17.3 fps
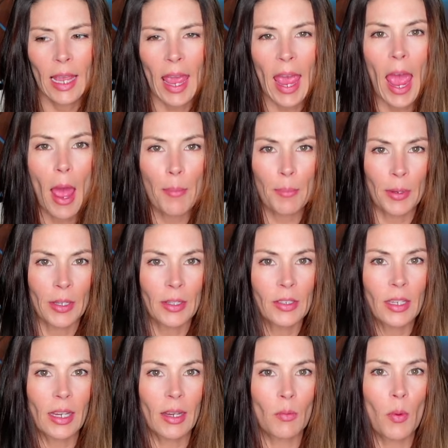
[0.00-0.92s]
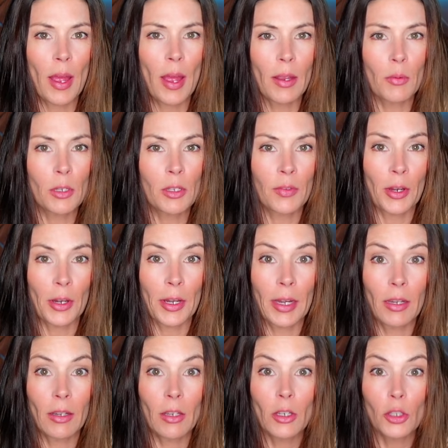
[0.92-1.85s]
happened and why it was
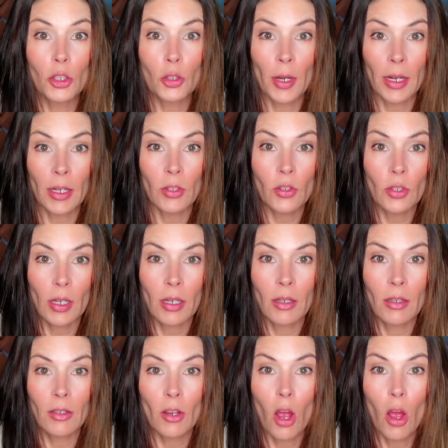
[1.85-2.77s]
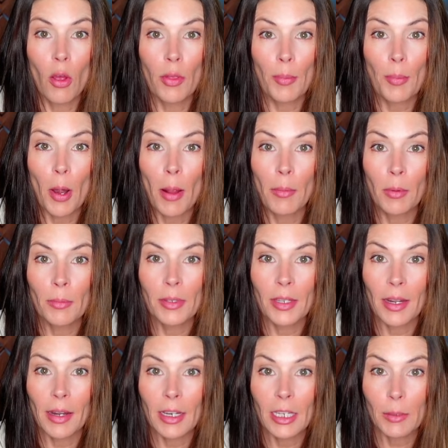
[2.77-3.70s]
very uh, strange and all the problems
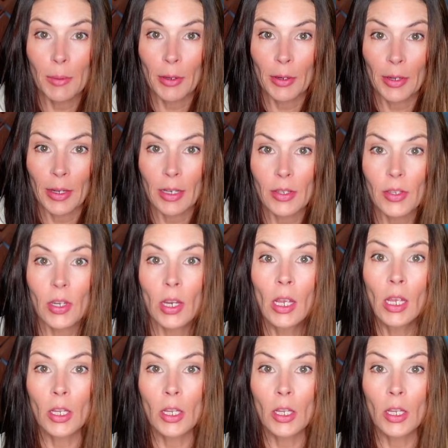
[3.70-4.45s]
that I experienced.